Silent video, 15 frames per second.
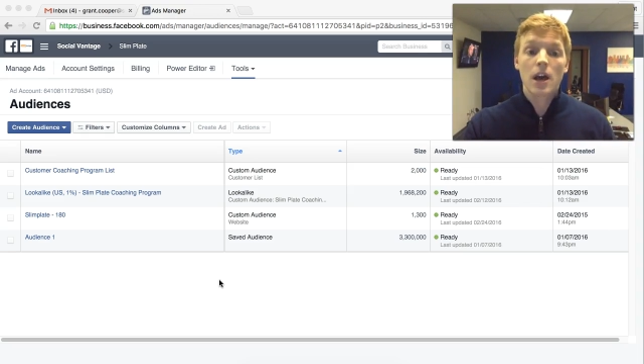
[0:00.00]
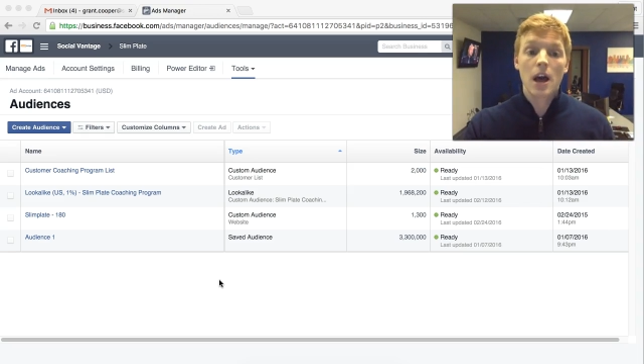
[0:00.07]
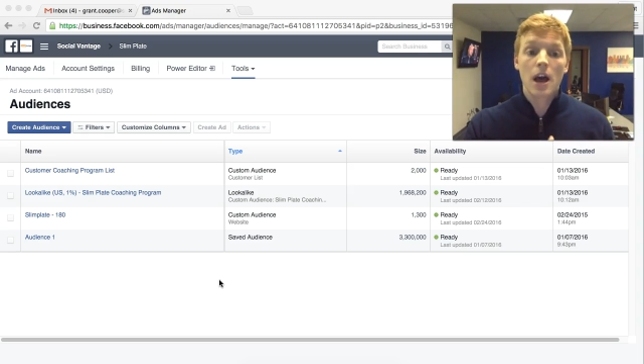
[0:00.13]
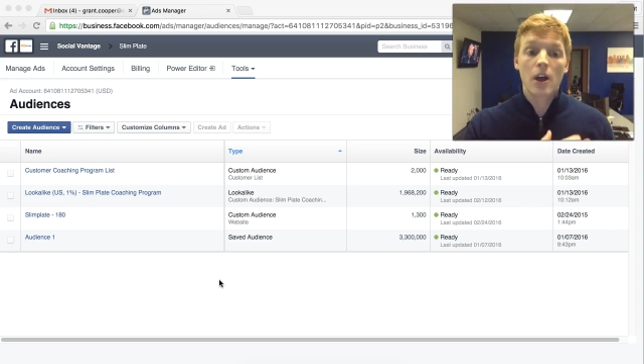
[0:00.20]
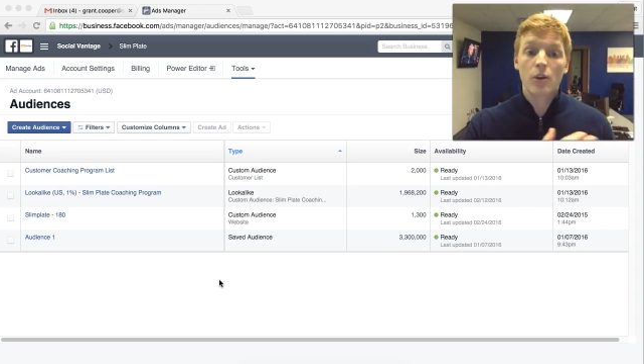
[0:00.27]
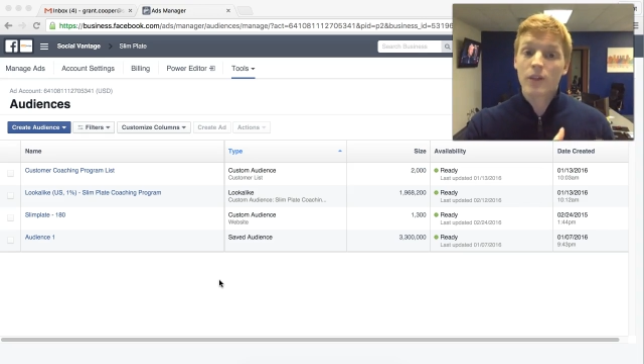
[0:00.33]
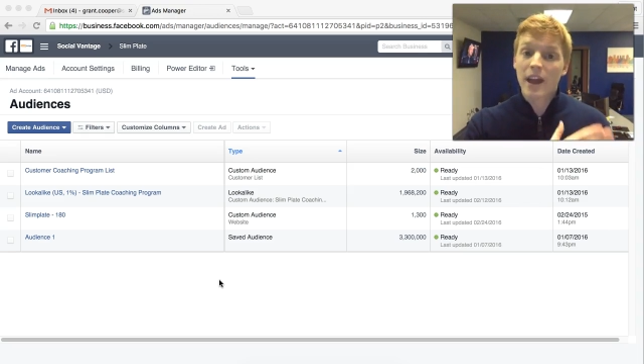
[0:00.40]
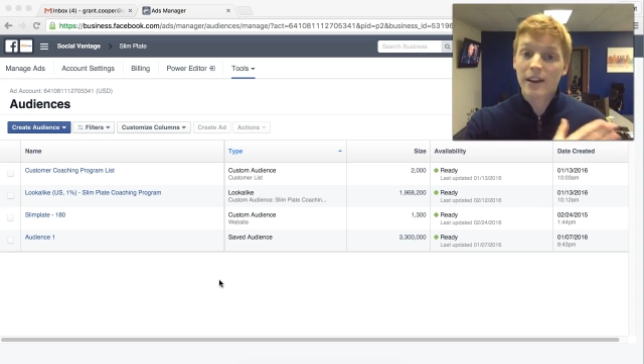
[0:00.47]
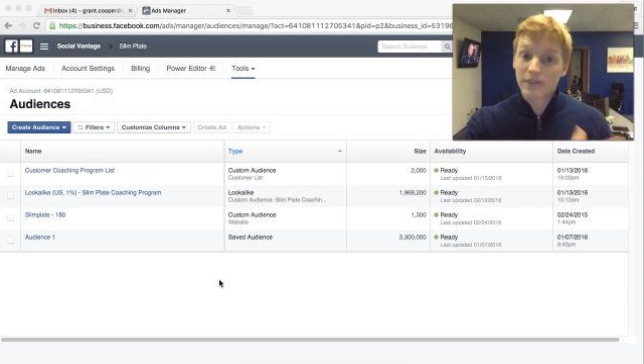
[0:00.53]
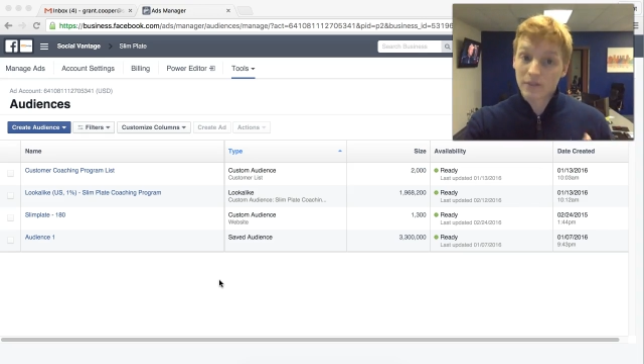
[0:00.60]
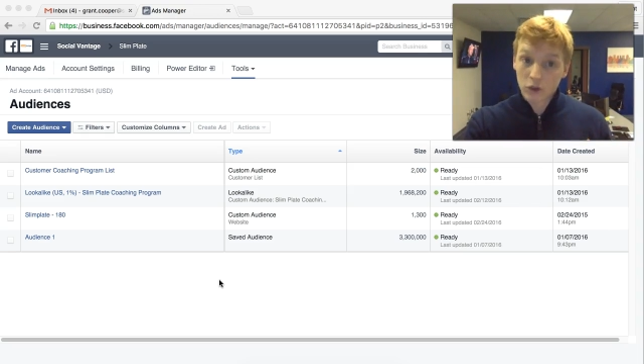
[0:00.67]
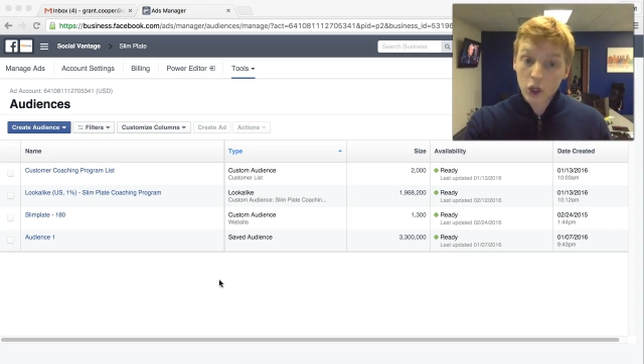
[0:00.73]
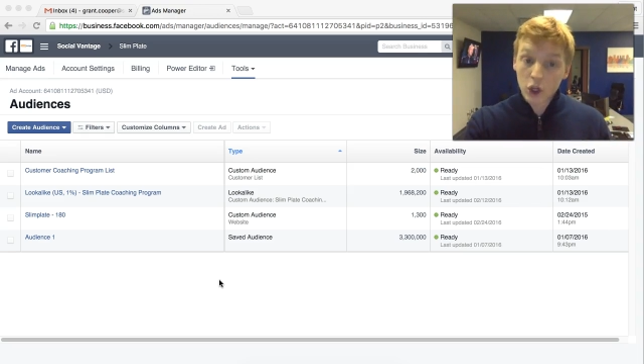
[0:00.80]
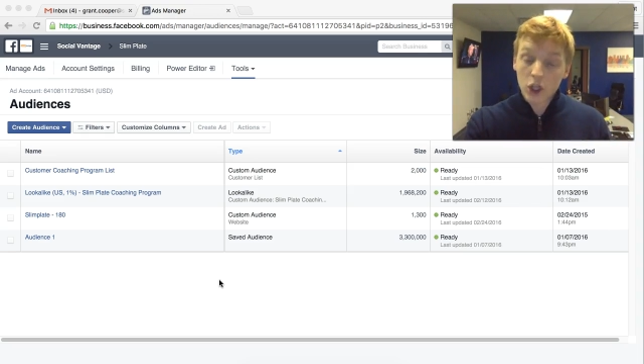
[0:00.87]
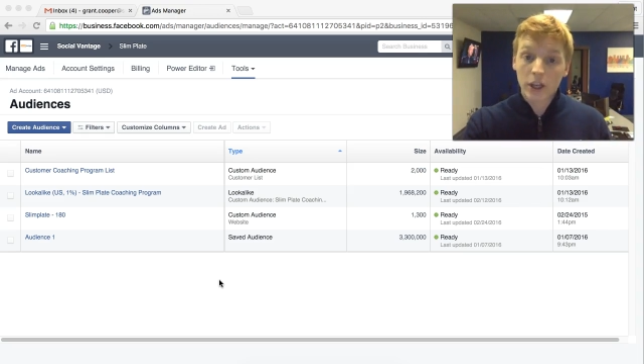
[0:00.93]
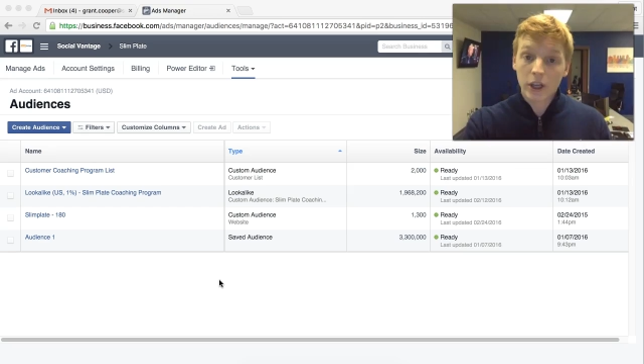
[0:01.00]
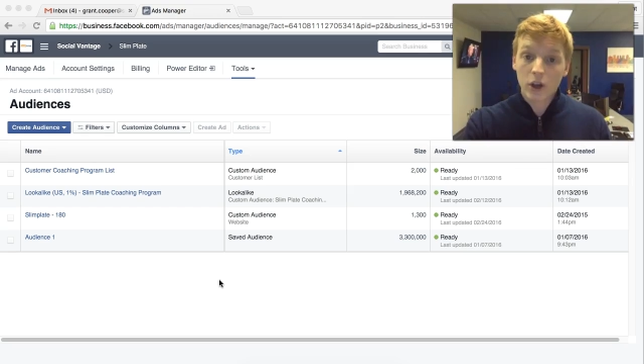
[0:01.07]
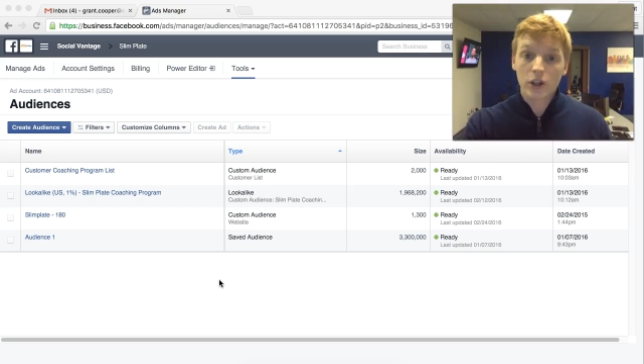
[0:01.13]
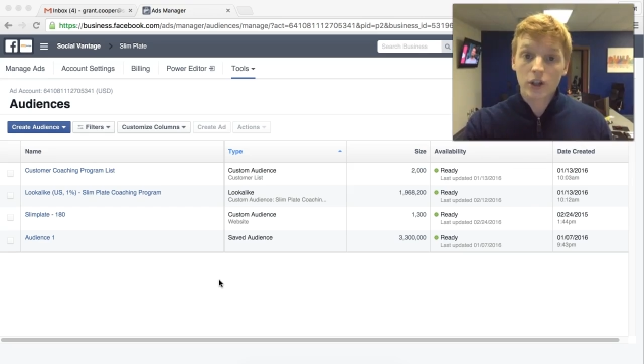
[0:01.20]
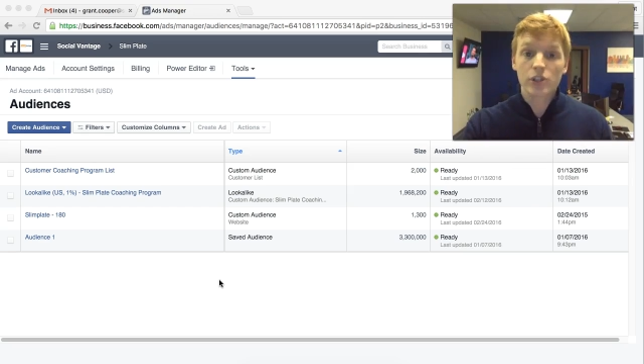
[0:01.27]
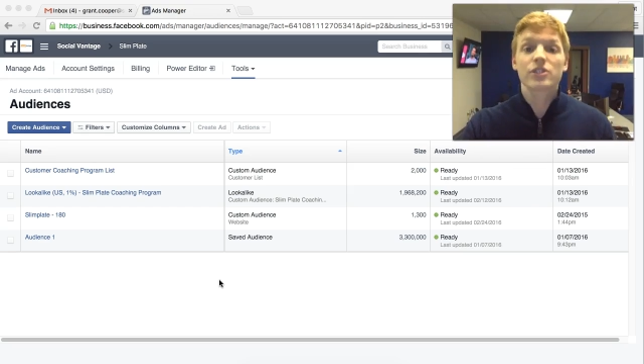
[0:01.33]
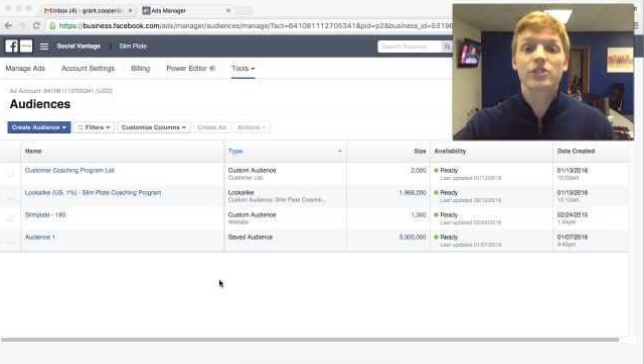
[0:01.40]
or that lookalike
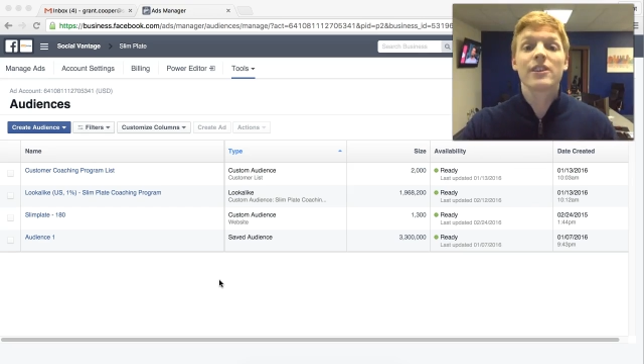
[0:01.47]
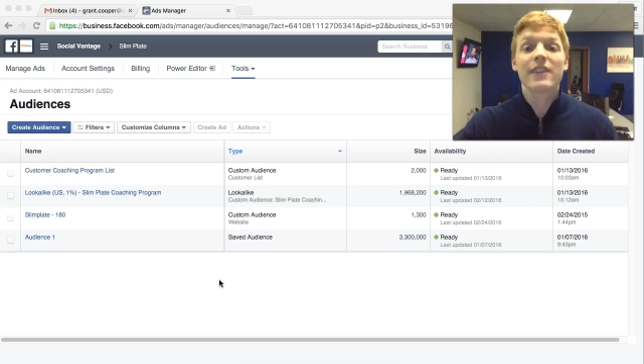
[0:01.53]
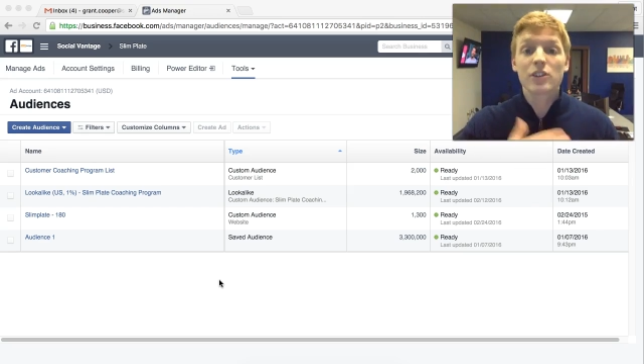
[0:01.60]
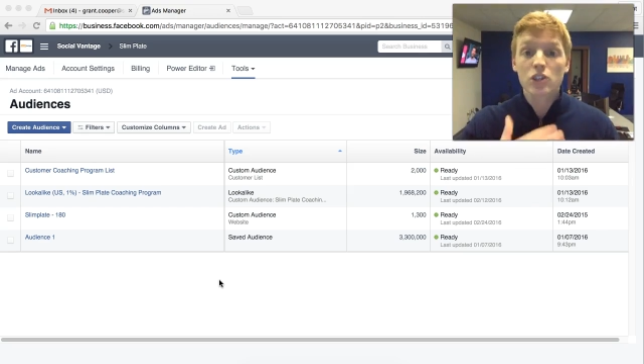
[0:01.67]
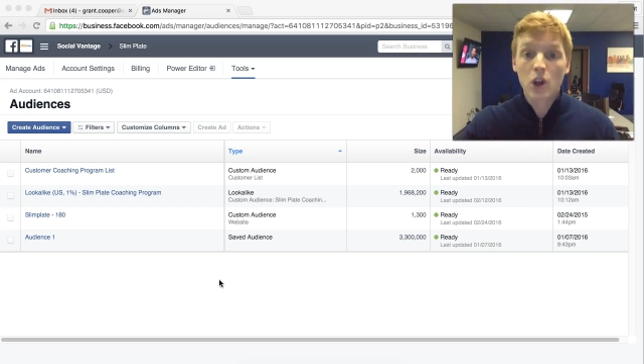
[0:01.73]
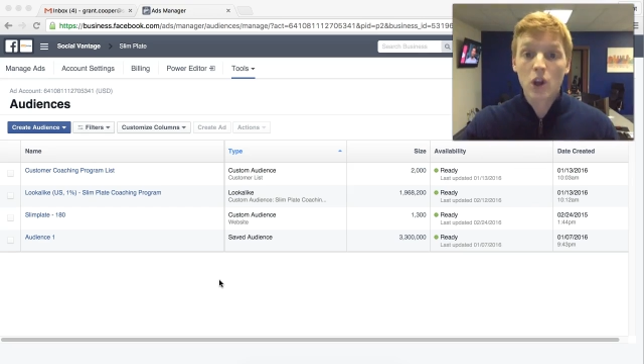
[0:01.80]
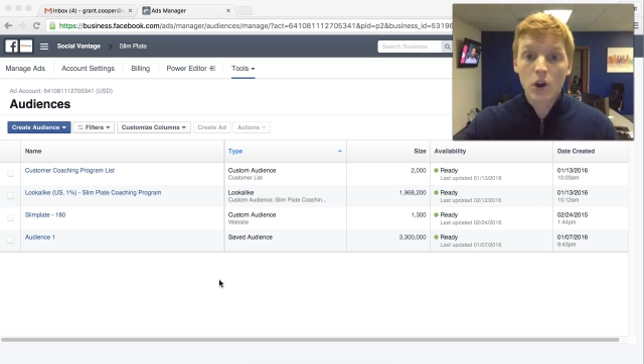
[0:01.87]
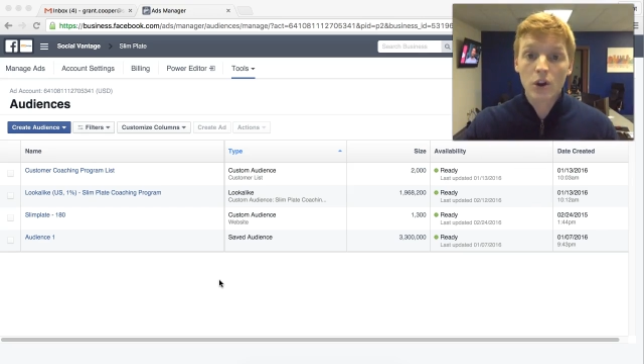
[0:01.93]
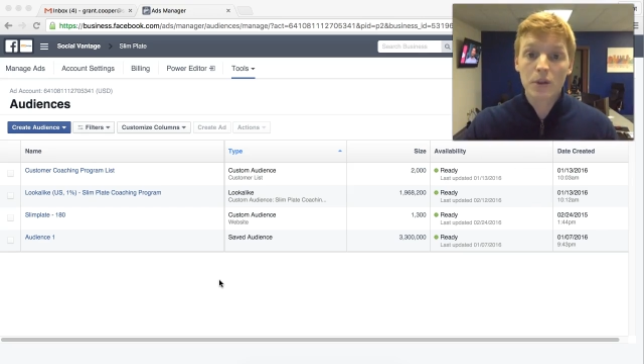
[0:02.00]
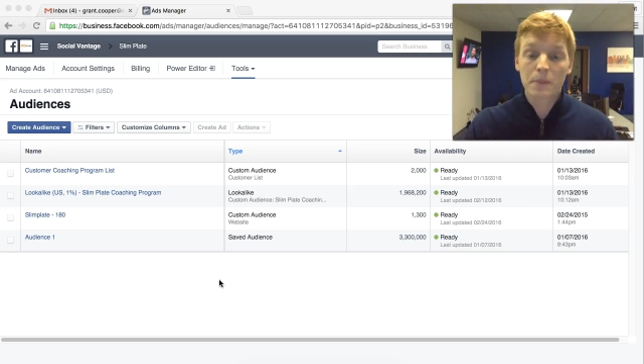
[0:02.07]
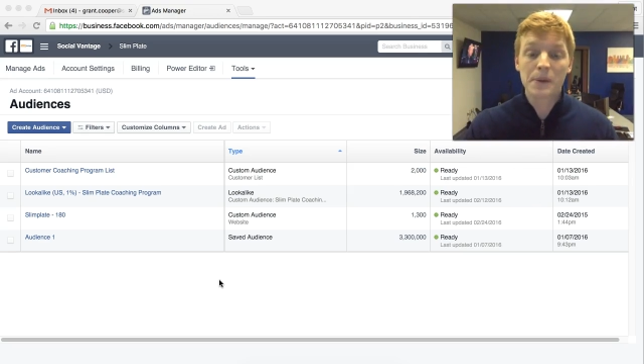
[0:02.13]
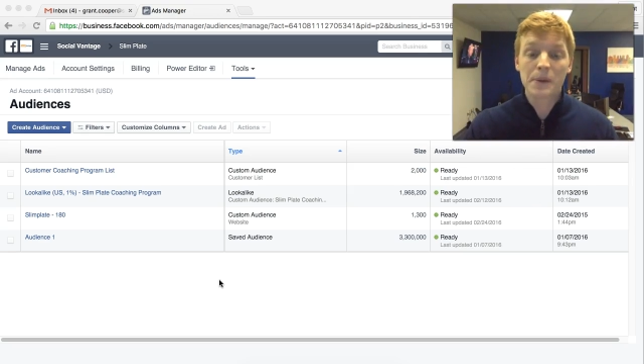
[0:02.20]
audience to then target